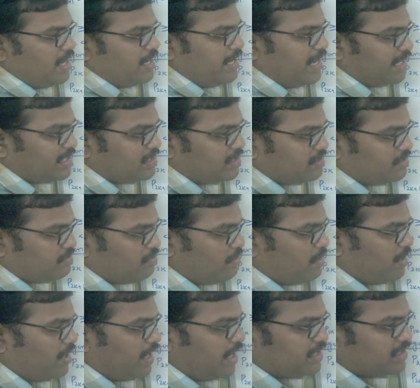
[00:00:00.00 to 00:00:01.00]
x
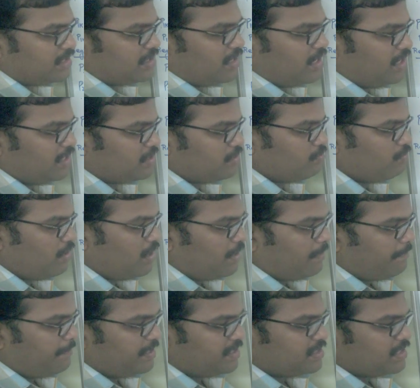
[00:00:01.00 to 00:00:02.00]
square xk
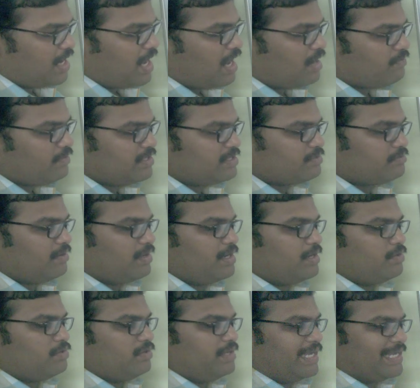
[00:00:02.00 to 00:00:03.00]
square plus ry square
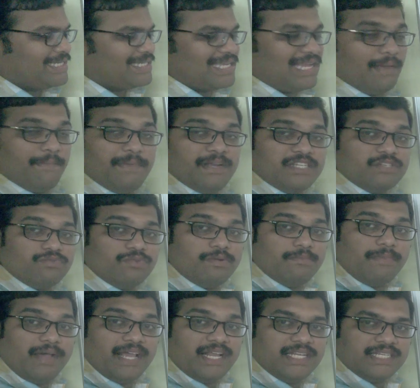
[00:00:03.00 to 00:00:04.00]
into xk plus 1
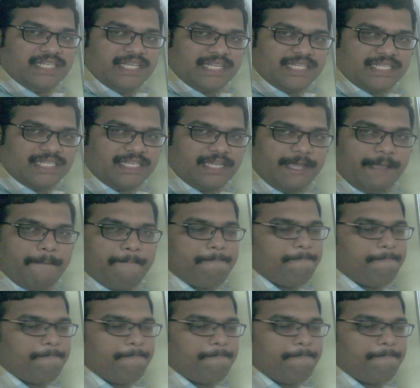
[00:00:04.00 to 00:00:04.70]
minus xk.